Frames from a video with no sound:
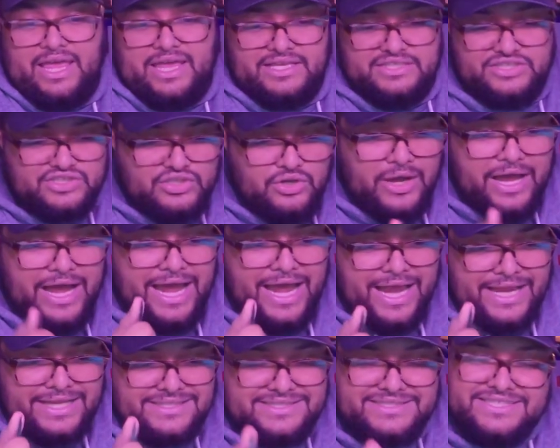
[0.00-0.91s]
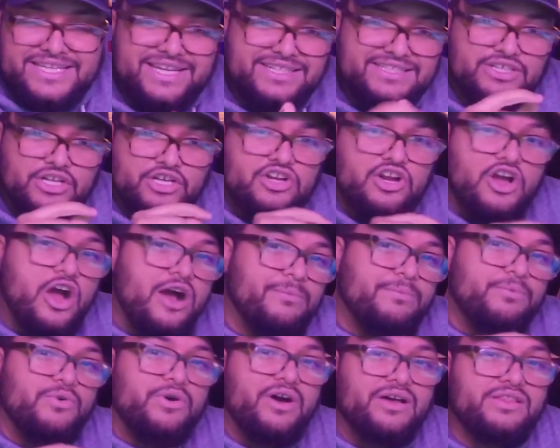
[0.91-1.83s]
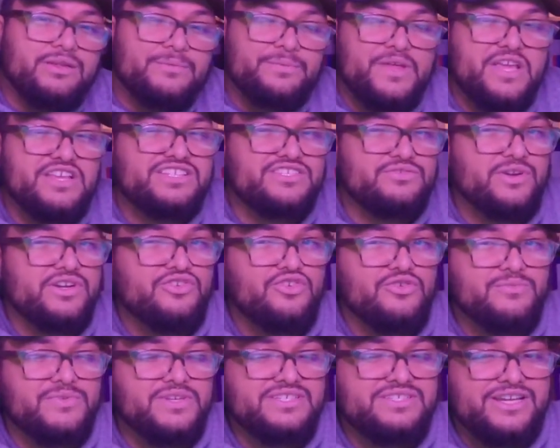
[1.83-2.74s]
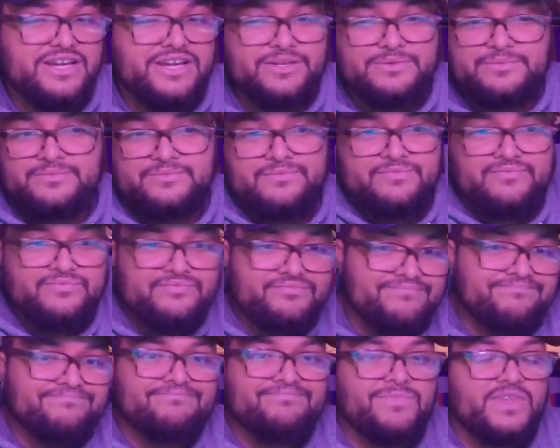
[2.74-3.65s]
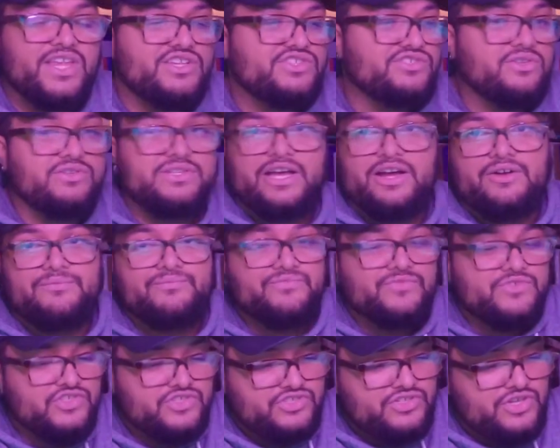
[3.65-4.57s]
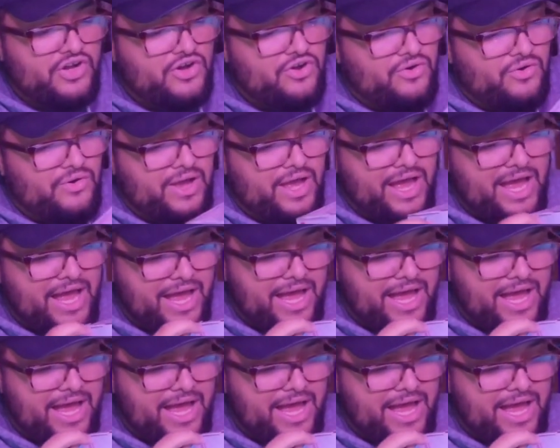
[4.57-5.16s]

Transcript: so I checked a couple other places where I normally check. Sold out. So